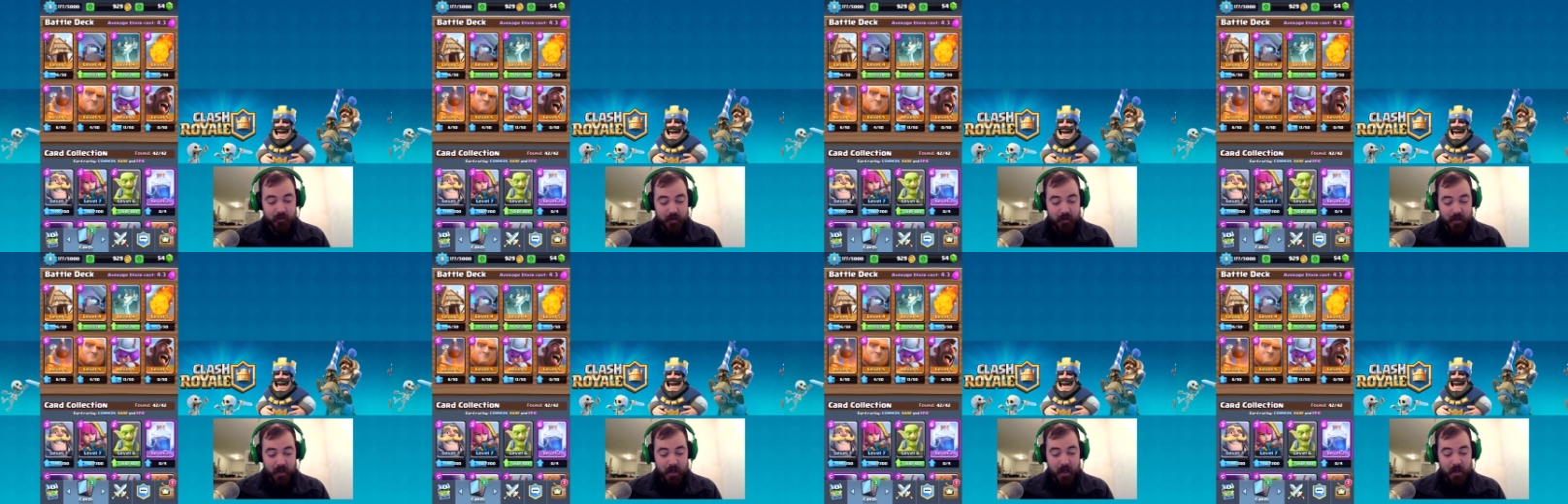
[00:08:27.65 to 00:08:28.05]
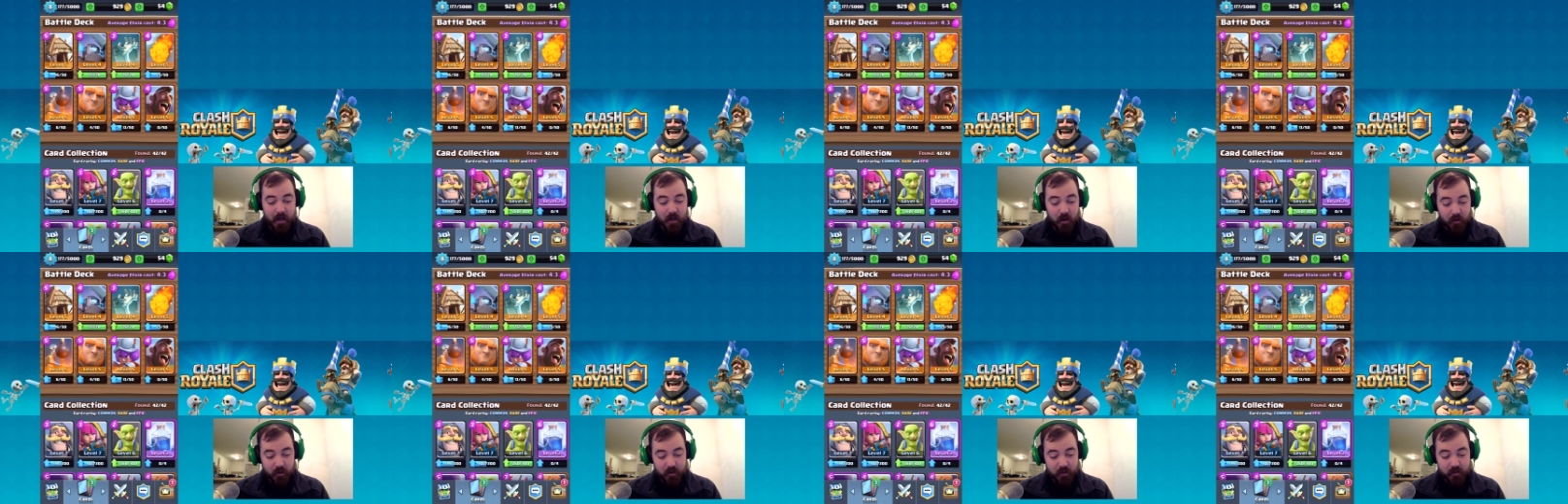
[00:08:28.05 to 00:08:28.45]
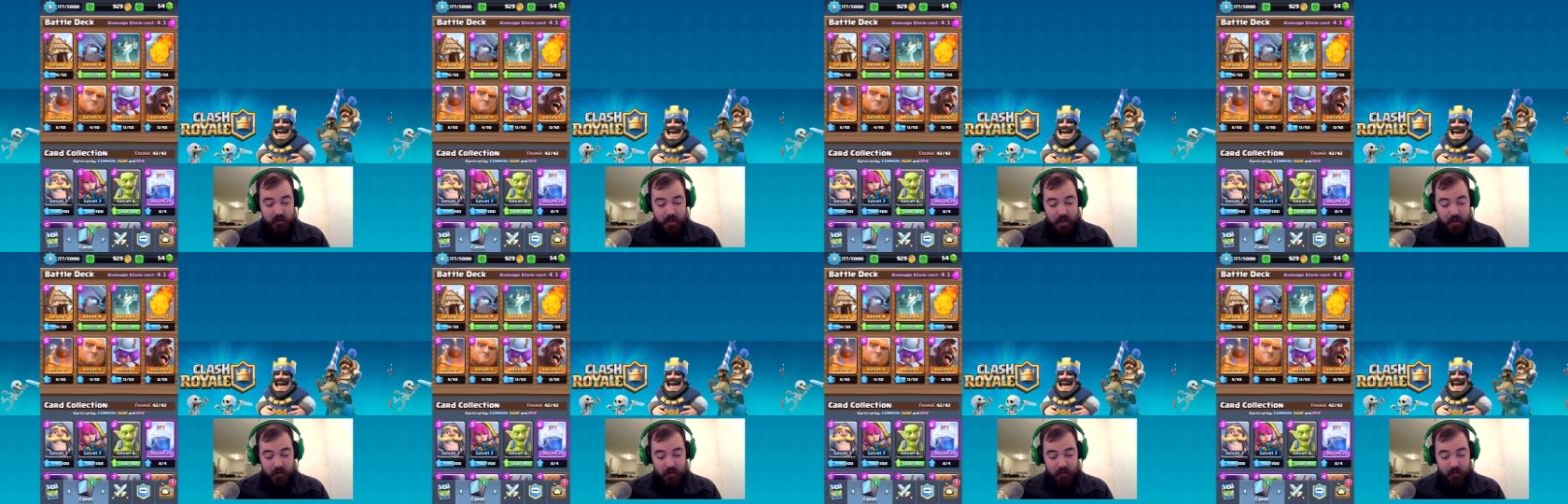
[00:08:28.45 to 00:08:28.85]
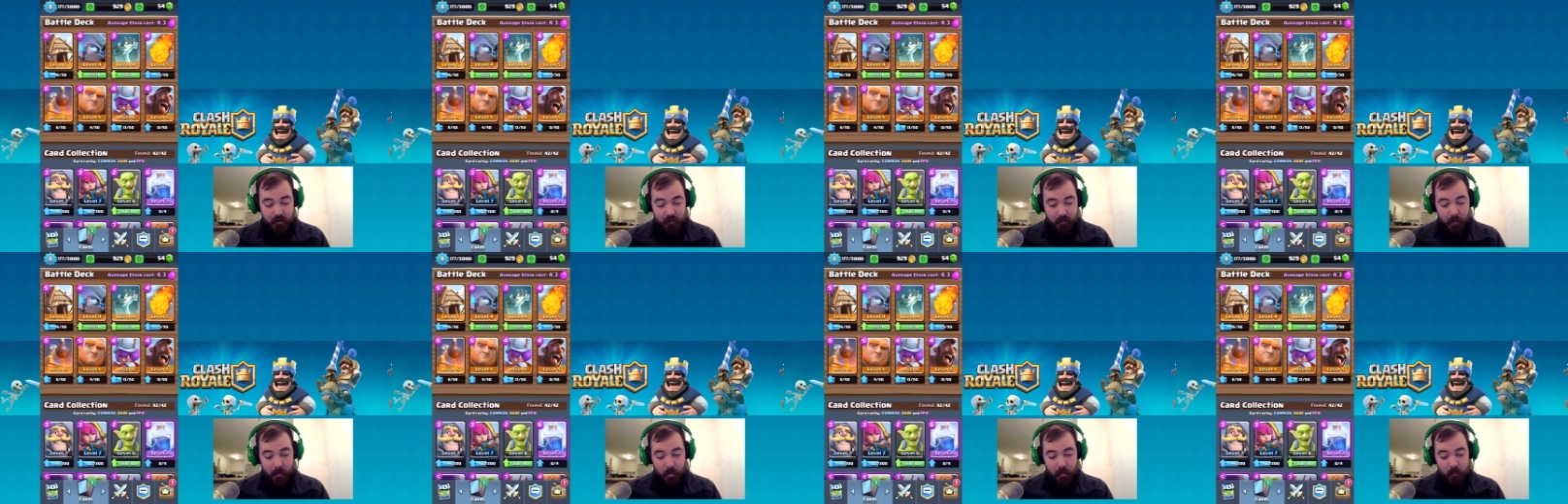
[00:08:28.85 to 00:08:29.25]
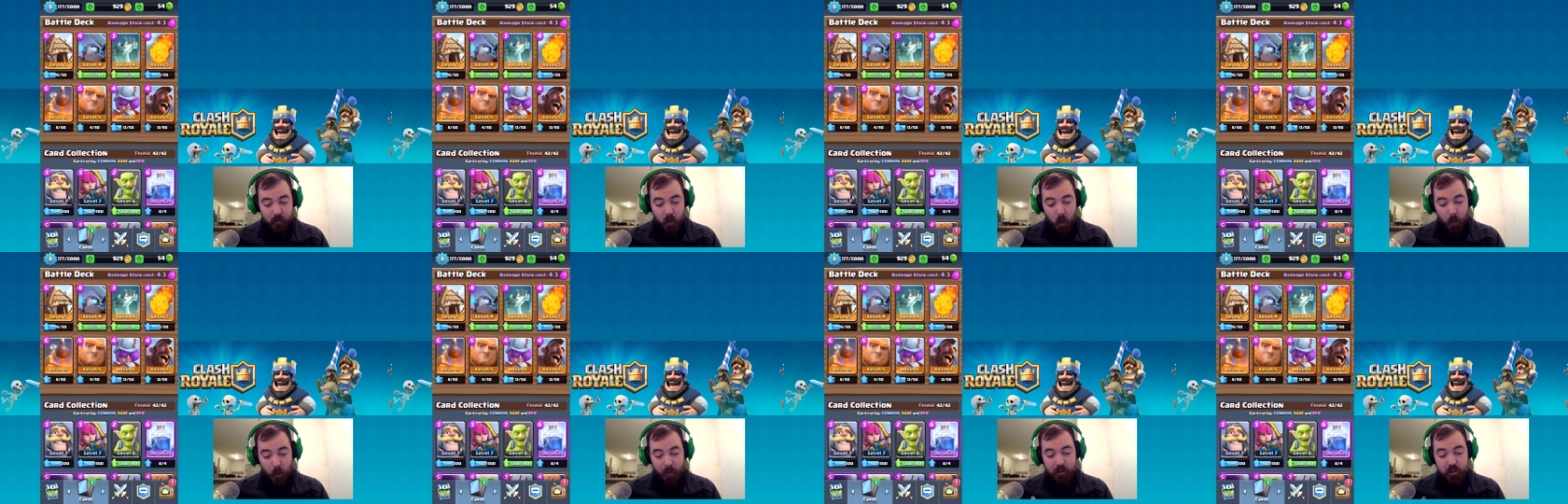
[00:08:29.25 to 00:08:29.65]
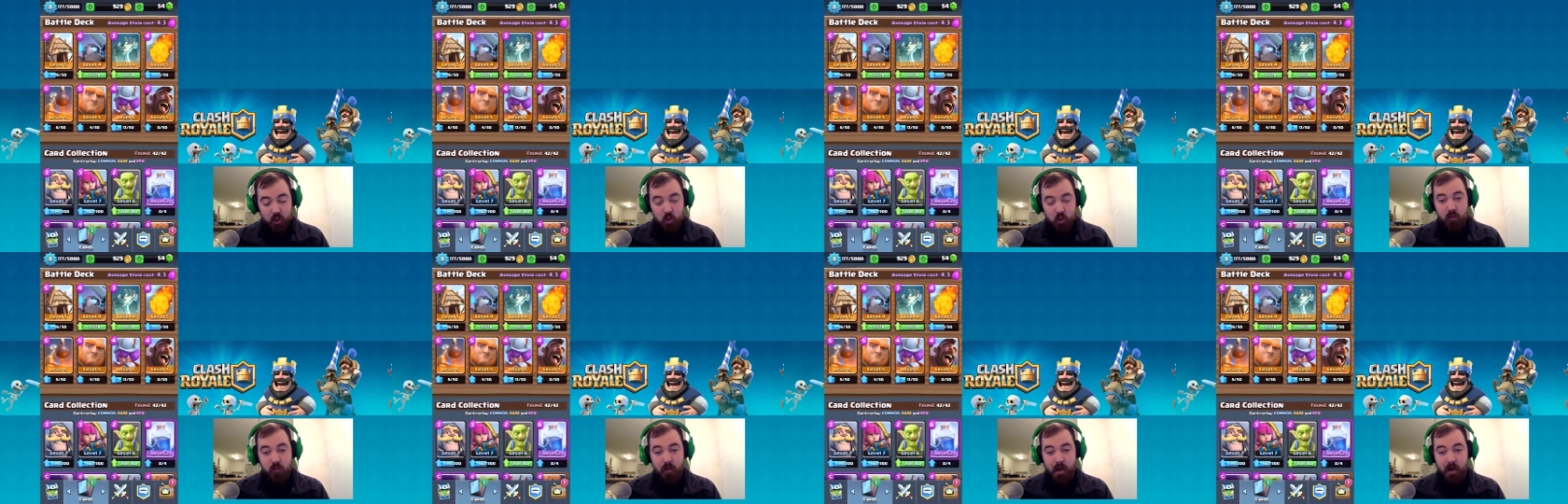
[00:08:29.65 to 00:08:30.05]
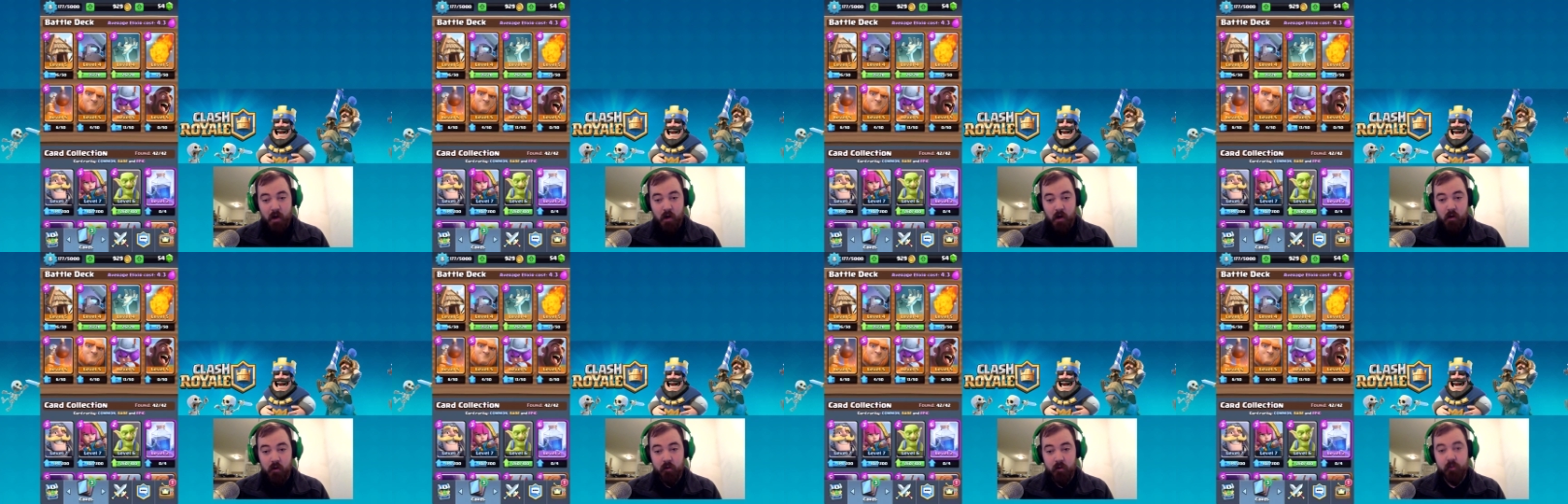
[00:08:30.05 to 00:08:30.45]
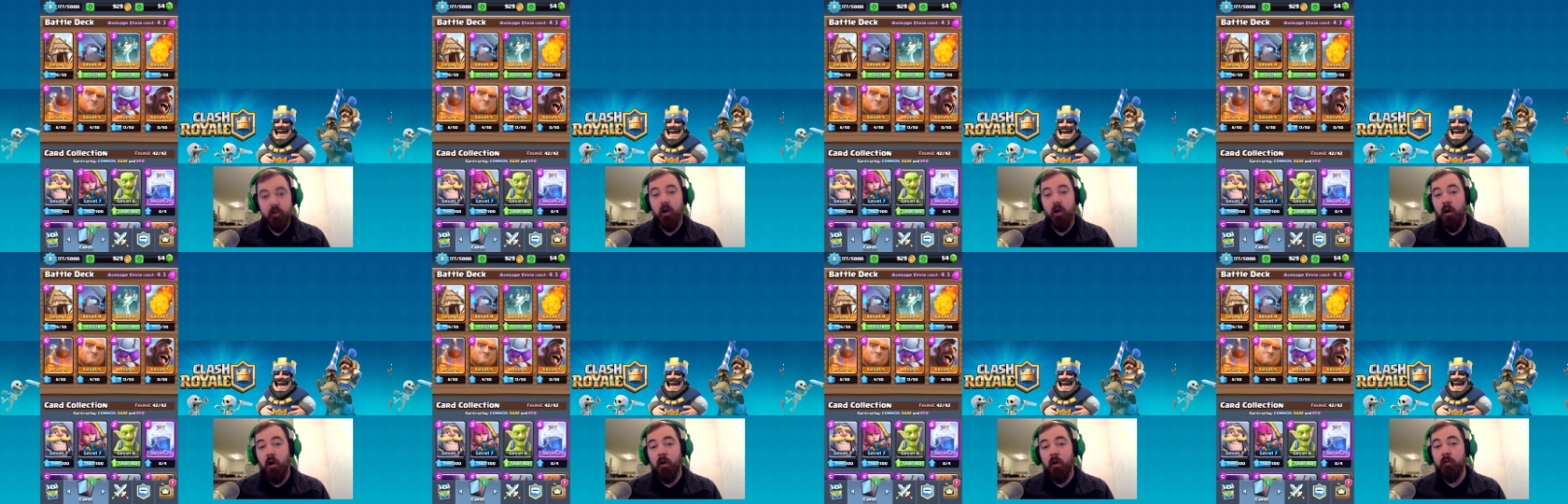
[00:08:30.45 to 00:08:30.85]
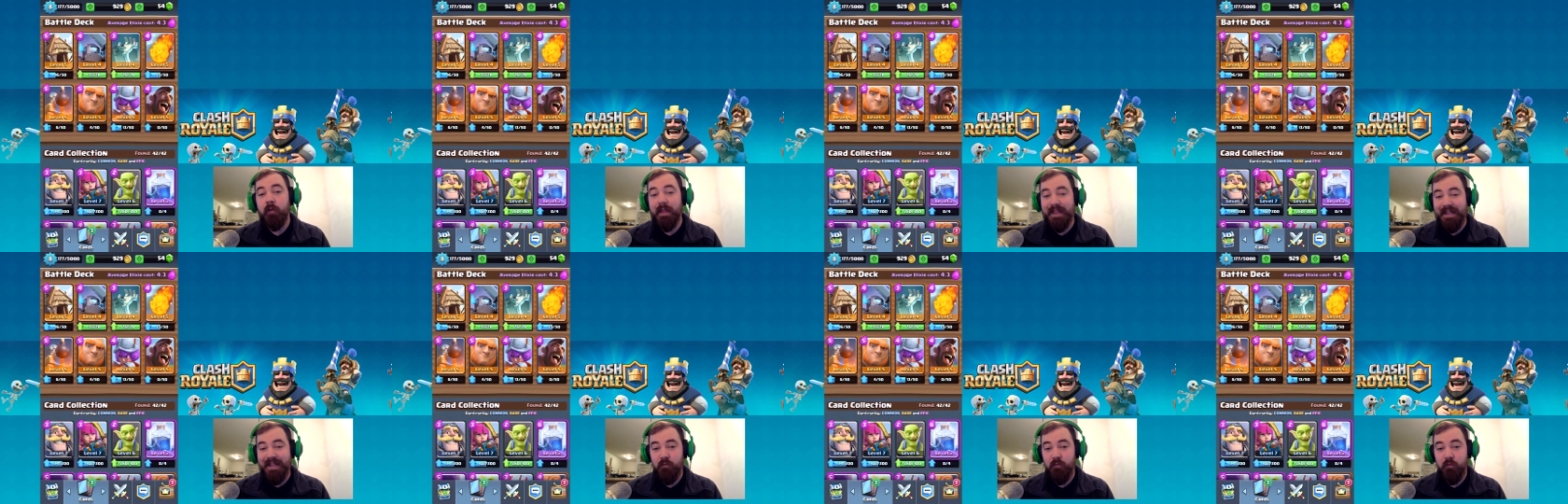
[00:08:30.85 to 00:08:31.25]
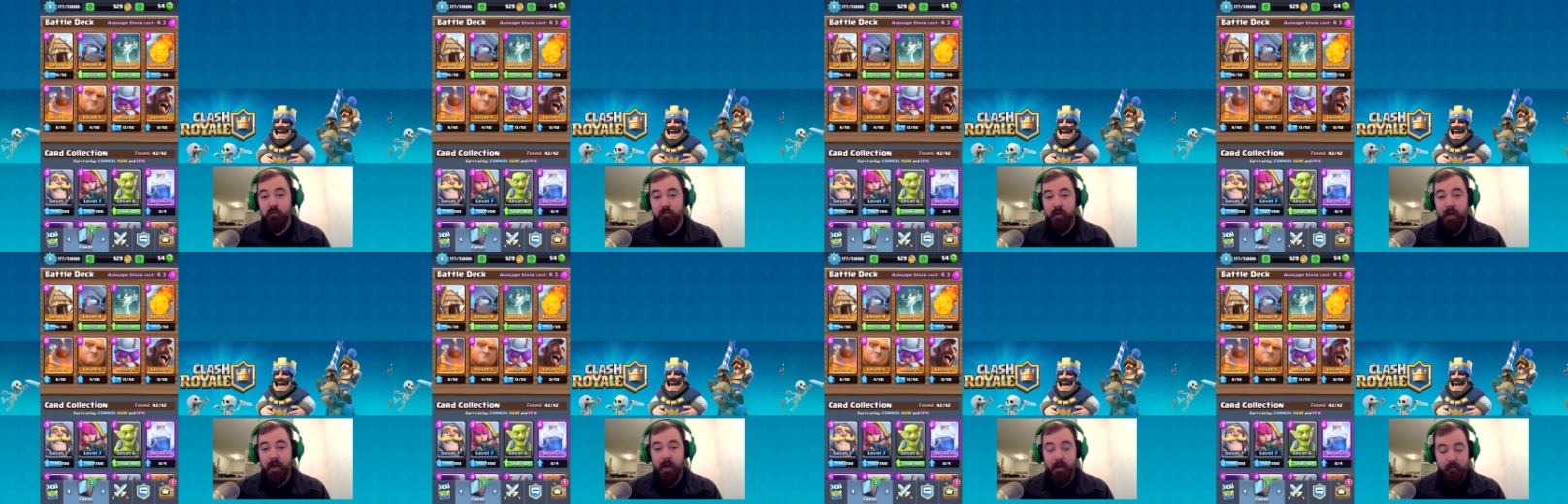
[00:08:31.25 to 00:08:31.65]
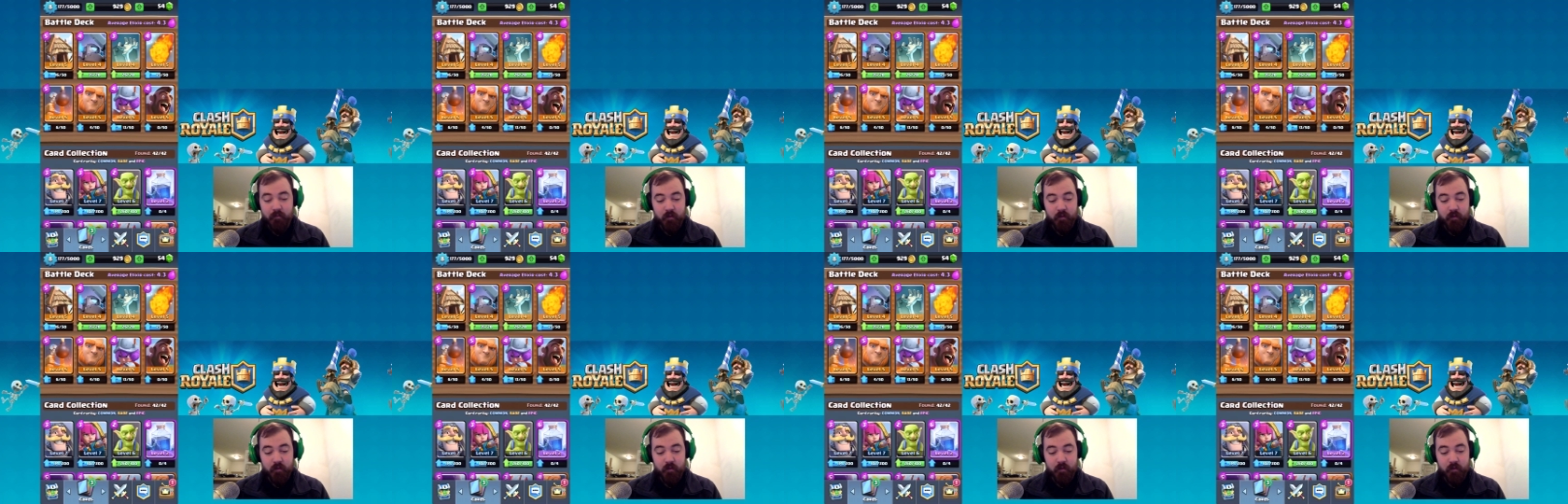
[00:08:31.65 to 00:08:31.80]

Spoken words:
And notice that only 2 of my cards aren't level 5.